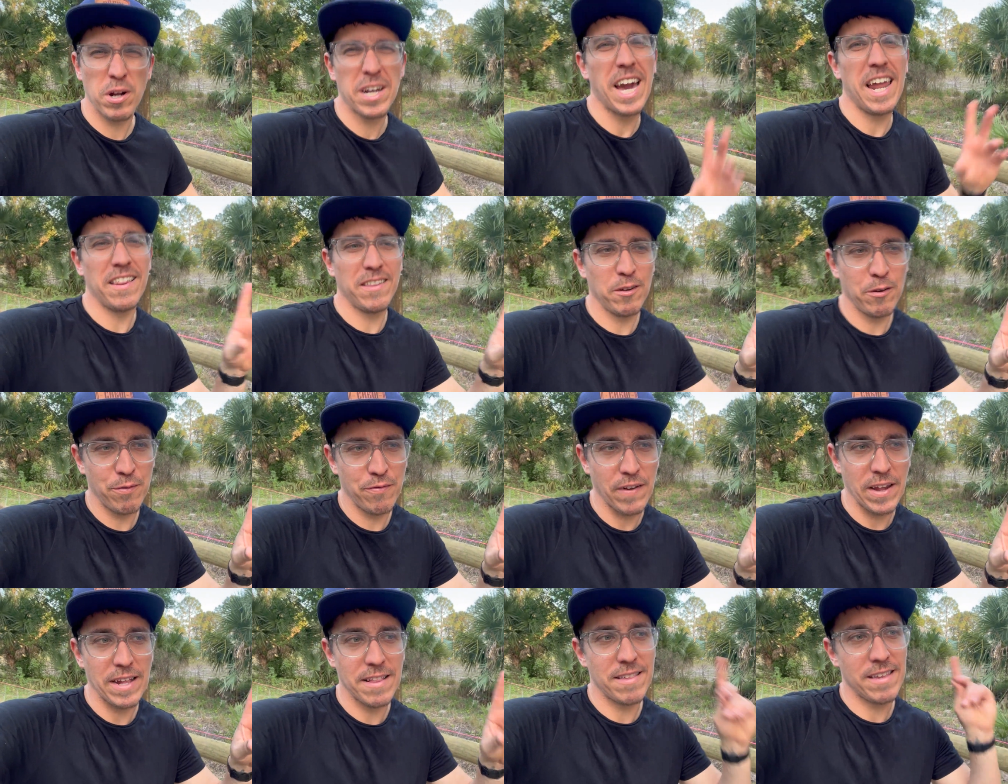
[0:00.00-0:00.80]
got a little
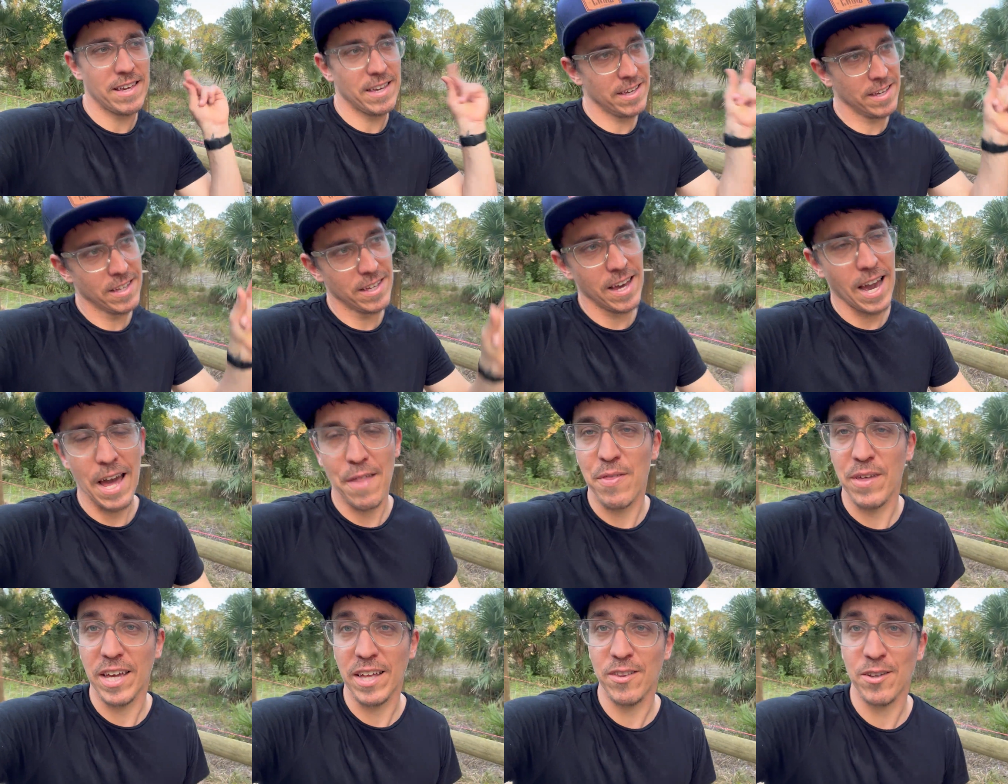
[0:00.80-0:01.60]
fancy. I
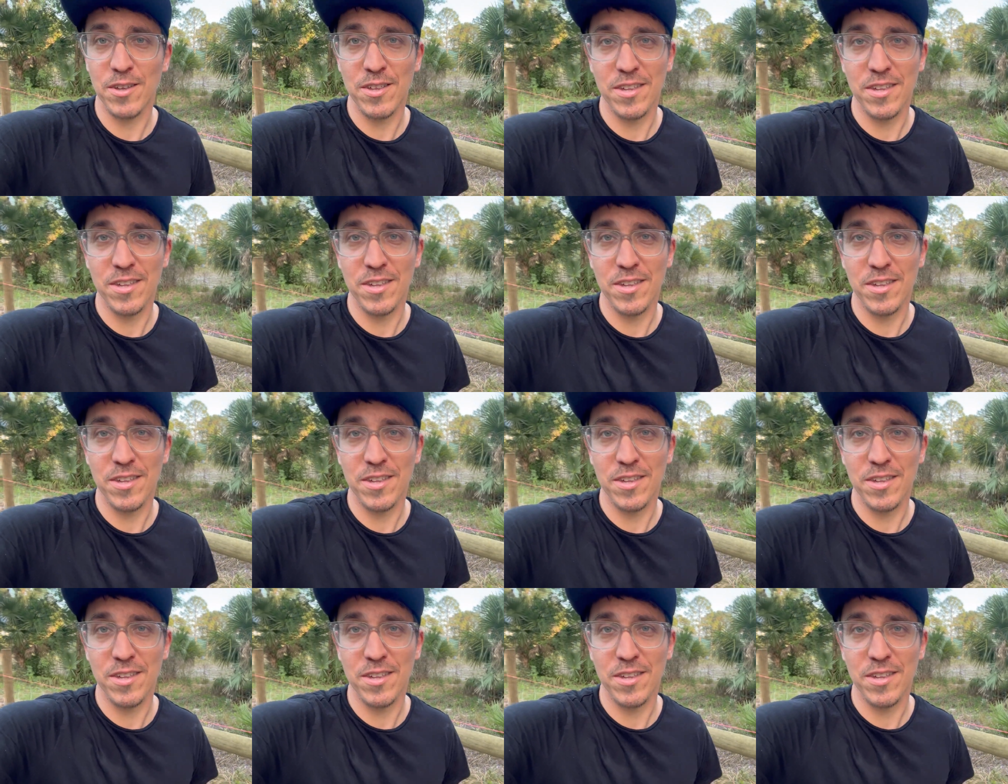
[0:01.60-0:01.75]
think it looks